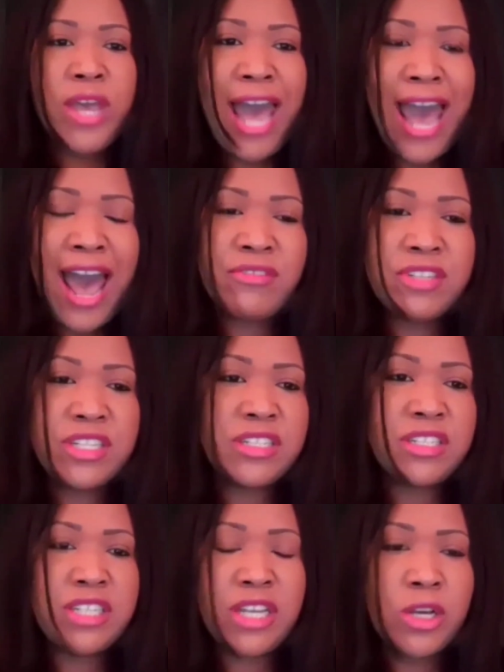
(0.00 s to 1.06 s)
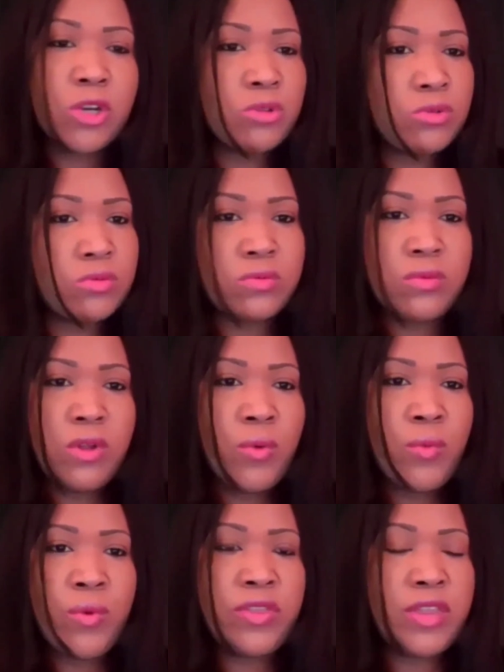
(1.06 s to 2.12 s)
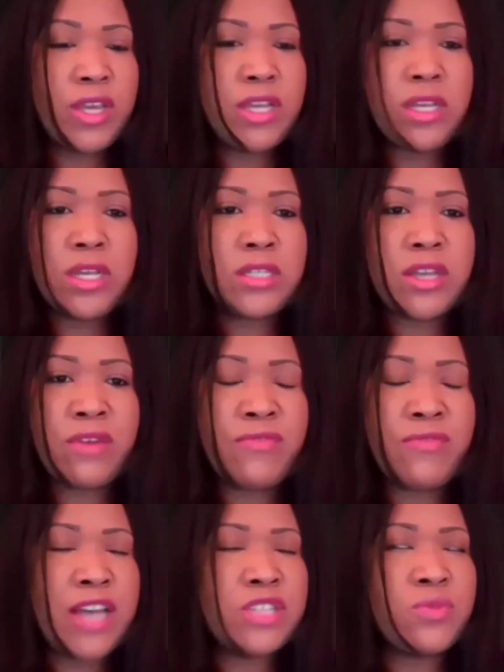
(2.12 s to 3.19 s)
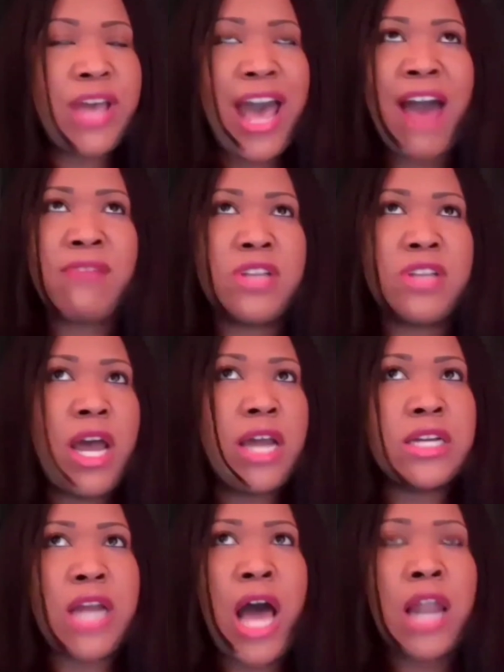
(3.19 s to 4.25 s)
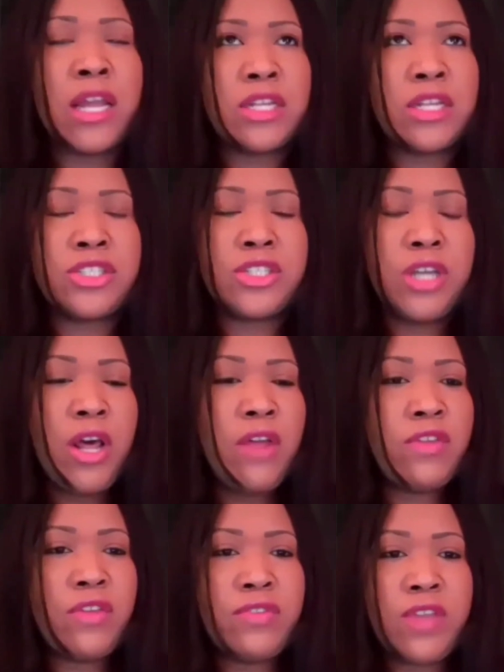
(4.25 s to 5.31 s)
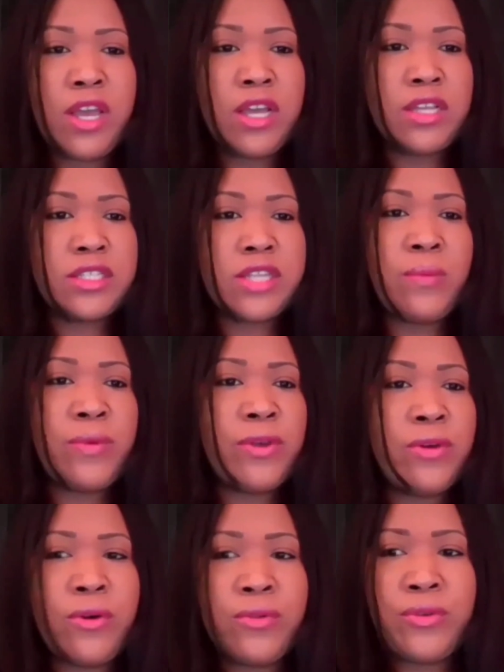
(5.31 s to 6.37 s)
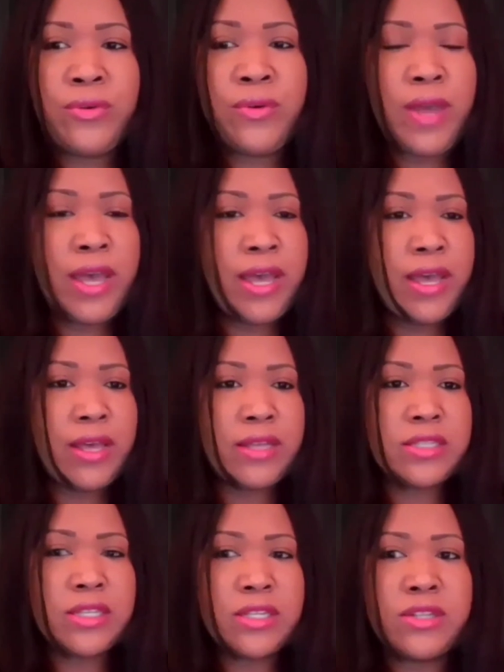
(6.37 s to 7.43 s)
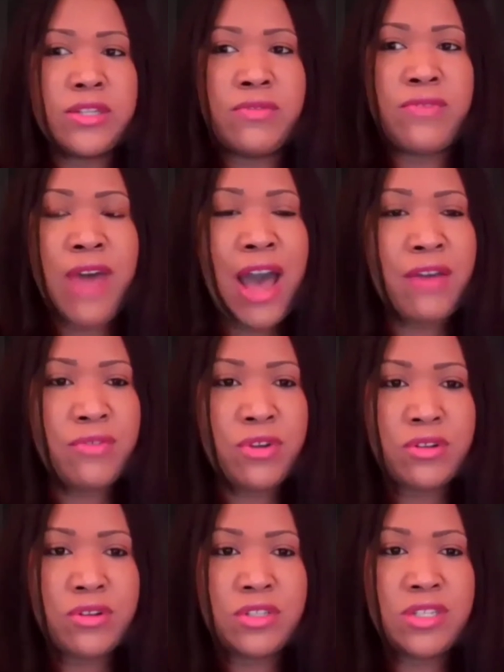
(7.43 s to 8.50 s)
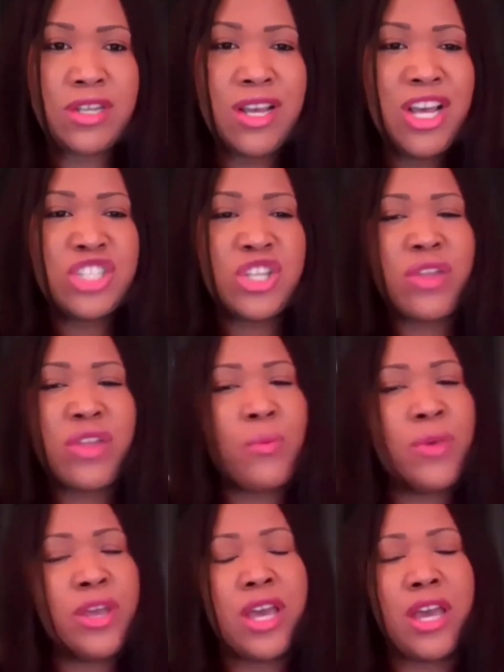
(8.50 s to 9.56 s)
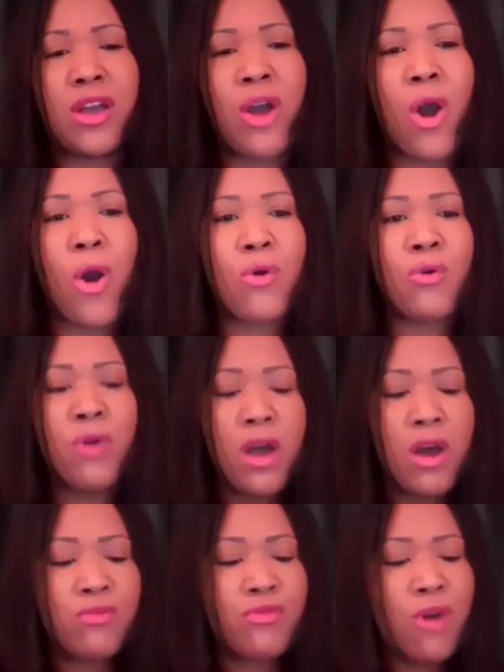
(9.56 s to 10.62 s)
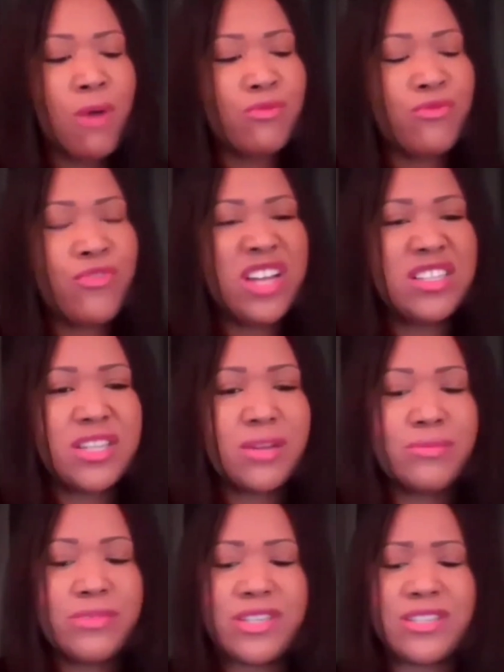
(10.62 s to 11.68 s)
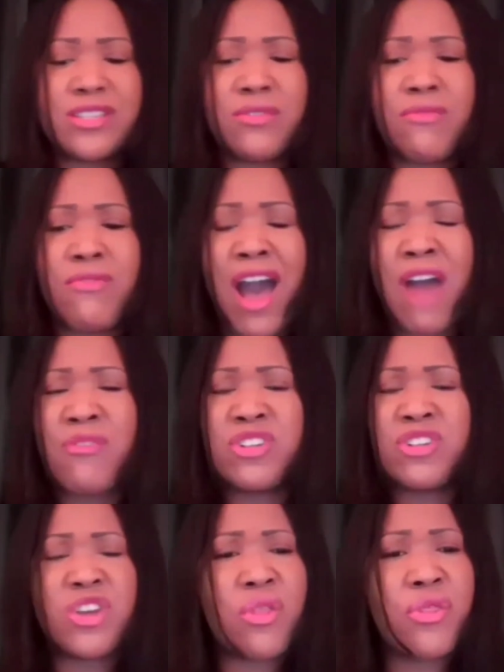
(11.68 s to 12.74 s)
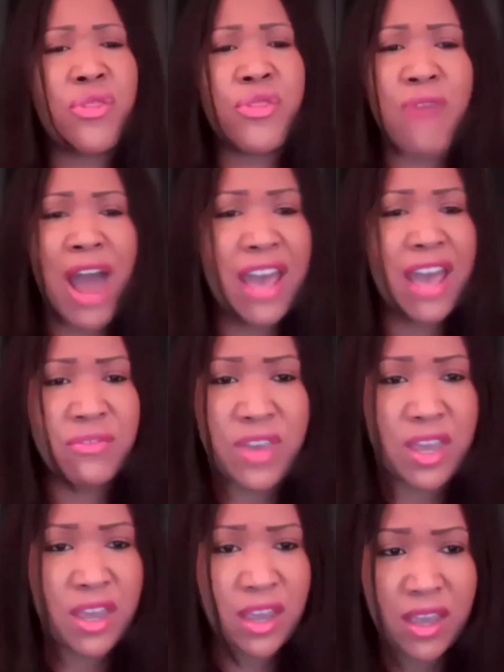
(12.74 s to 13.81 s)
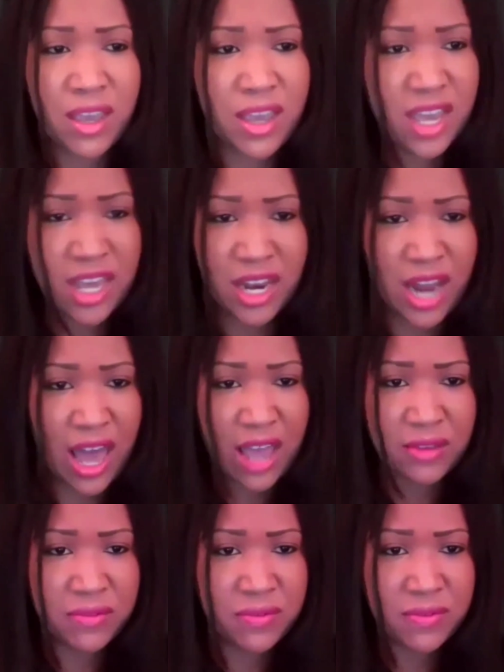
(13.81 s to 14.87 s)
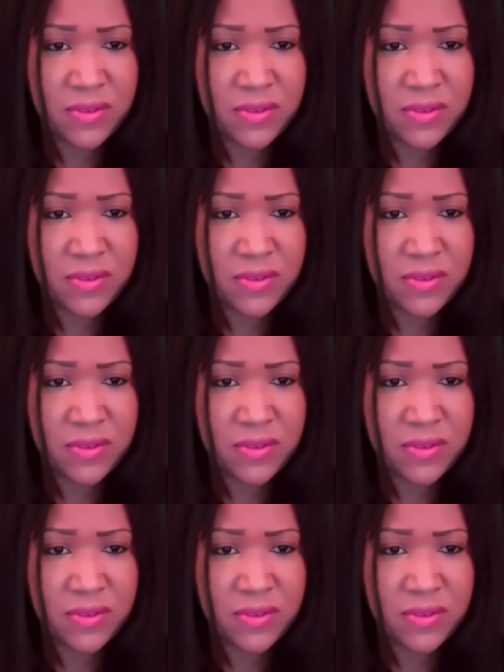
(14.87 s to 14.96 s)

We have to deal with these effects. We have to acknowledge the things that we go through as survivors so that we can go from victim to survivor to thriving in life.